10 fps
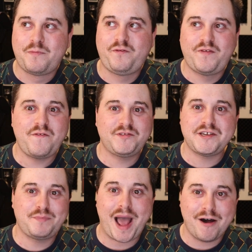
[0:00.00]

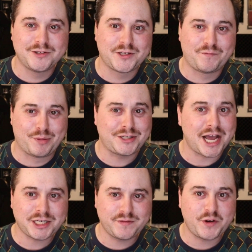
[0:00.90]
50 pounds of
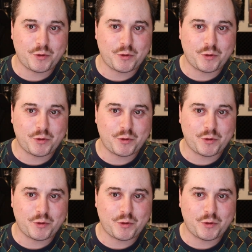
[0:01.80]
protective